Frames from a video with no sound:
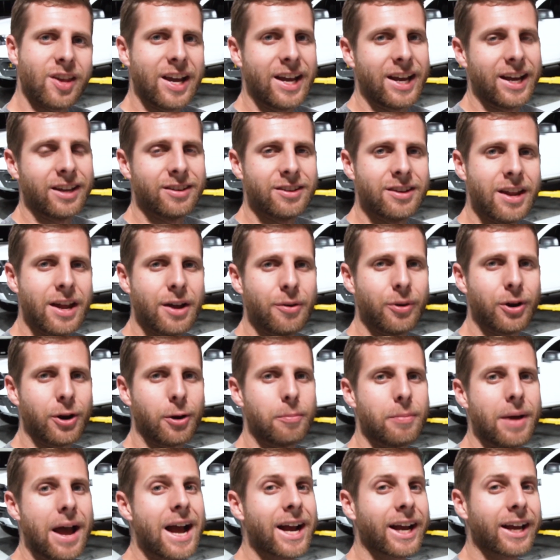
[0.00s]
and today we are
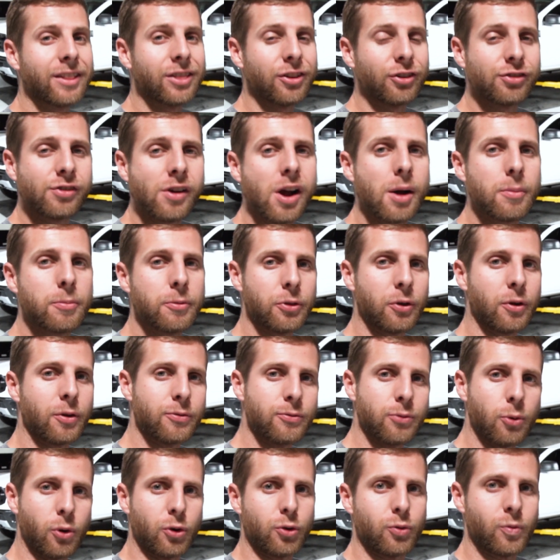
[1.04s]
back in the shop with our
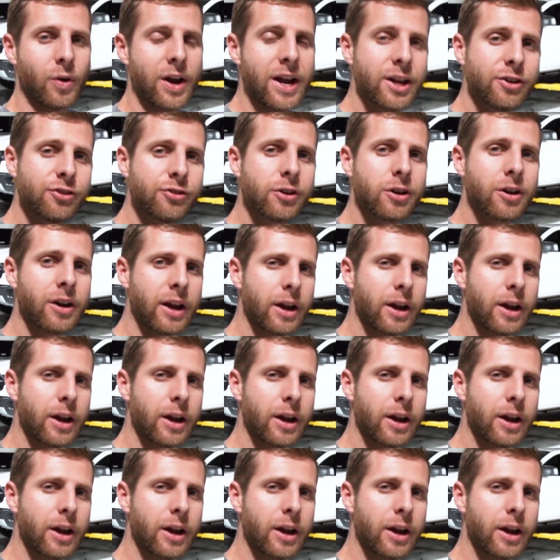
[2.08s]
Ford Ranger,